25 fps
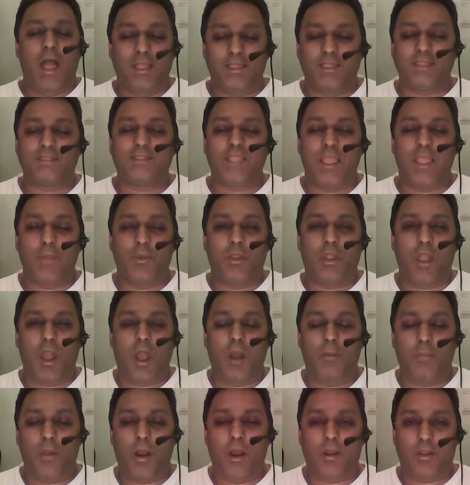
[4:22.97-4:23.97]
disabled
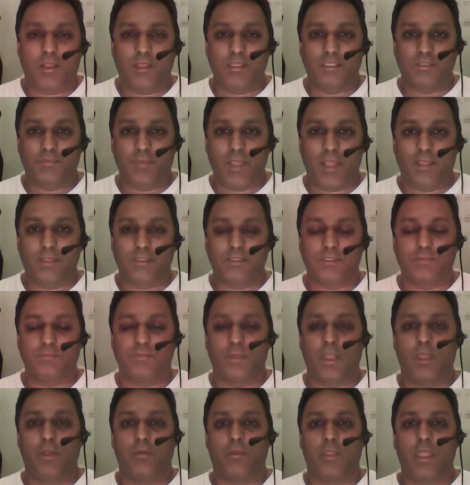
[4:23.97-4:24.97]
car parking space.
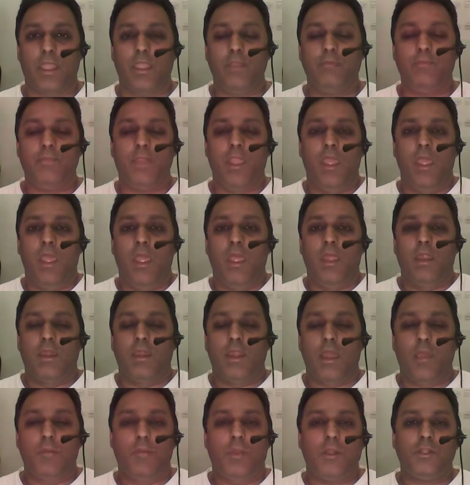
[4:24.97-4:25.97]
Okay.
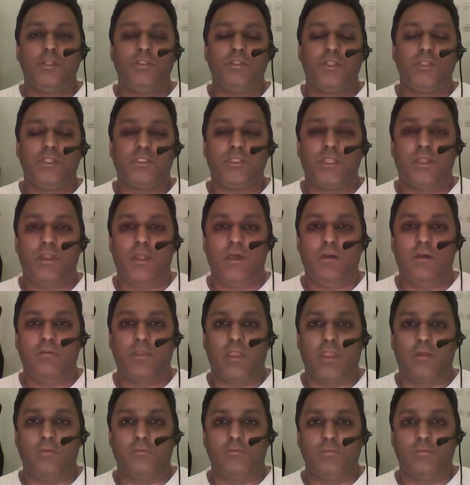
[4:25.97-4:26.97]
Now imagine this
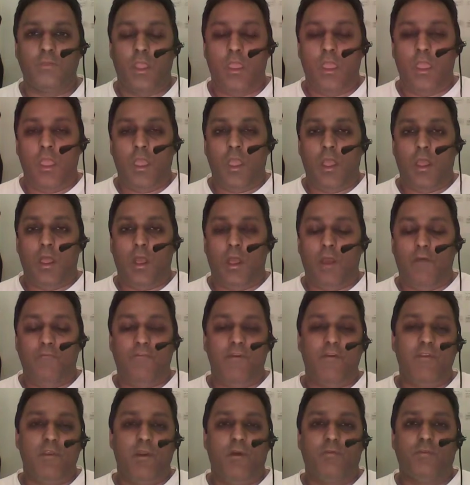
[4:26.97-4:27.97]
scenario.
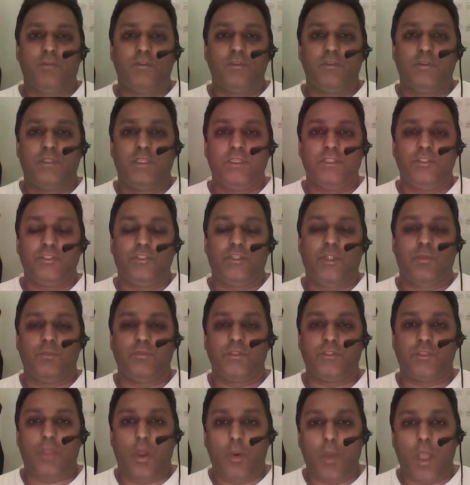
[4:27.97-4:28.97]
Very often these
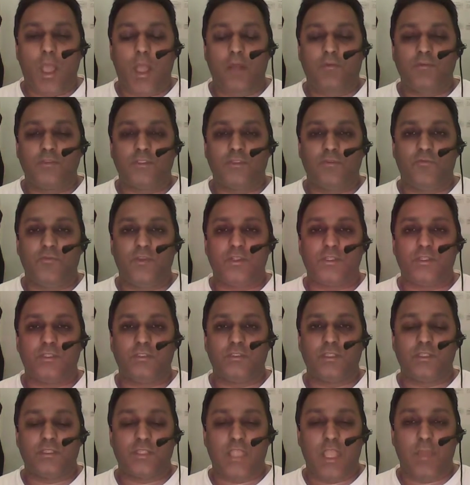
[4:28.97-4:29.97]
gyms don't have
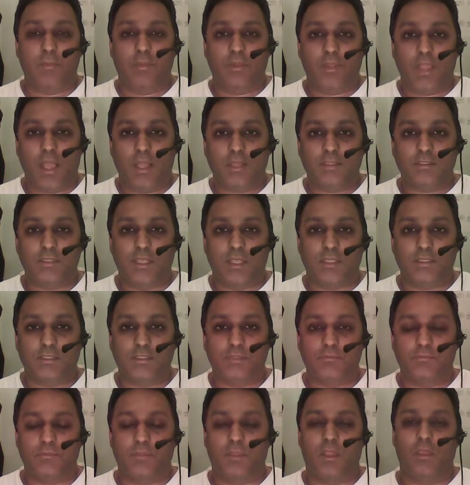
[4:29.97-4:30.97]
sufficient disabled
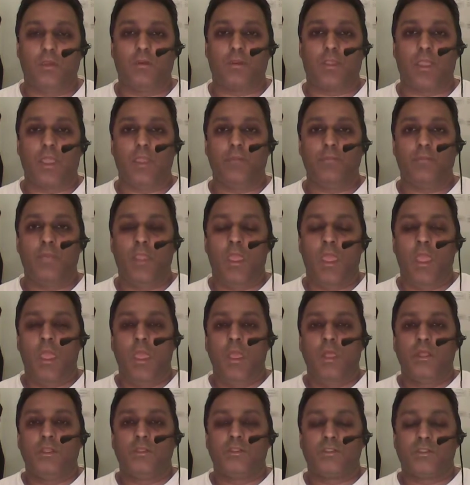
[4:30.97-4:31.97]
access. Okay.
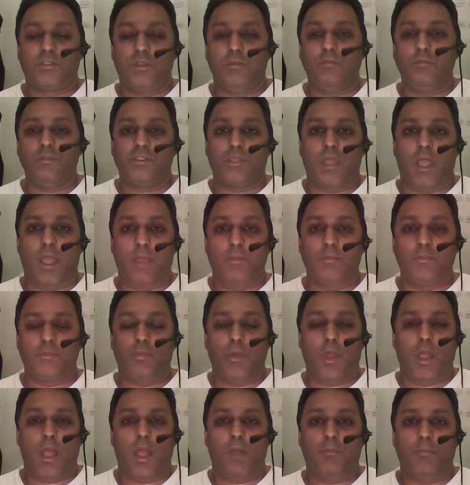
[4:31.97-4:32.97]
Sometimes
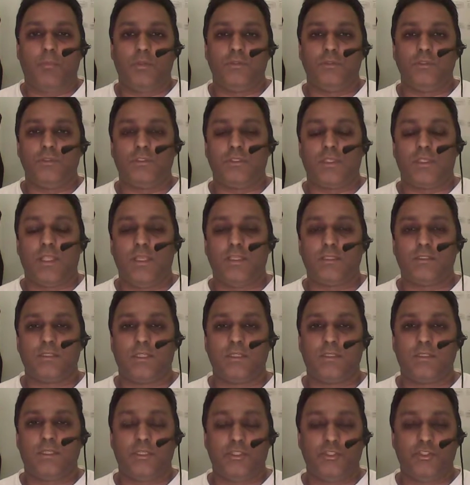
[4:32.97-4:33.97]
what happens is
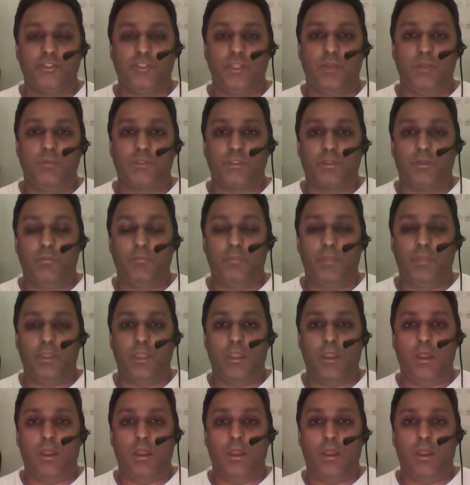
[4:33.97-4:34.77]
that these gyms can